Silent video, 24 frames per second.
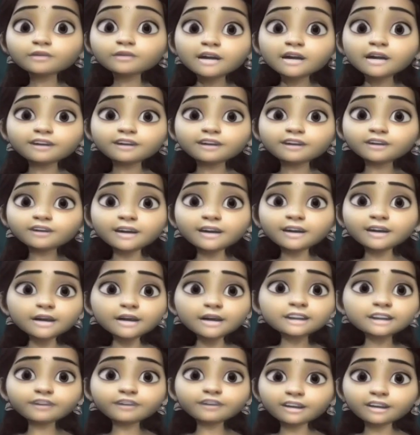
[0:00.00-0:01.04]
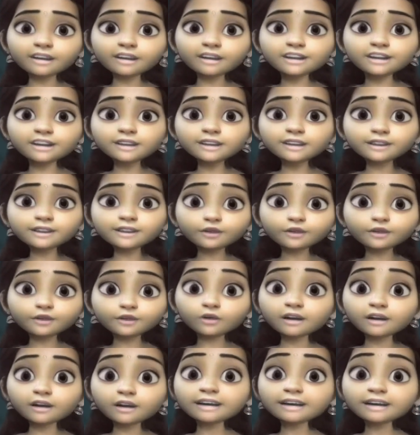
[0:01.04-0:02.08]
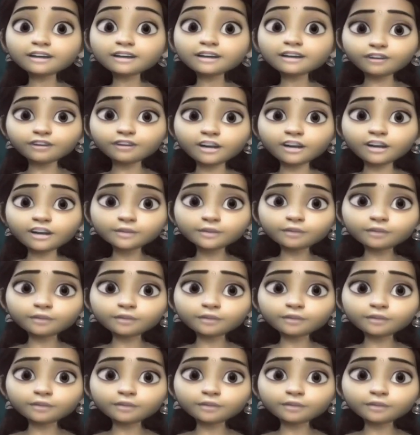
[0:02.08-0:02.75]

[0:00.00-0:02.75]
if they ask for inches, don't write in feet.